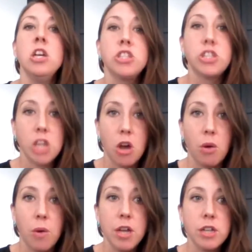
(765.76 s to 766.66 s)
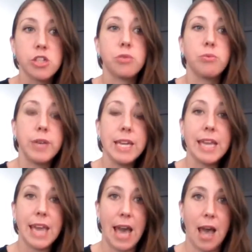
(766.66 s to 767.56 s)
So to
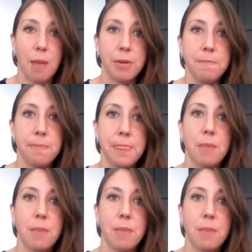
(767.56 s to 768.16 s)
recap,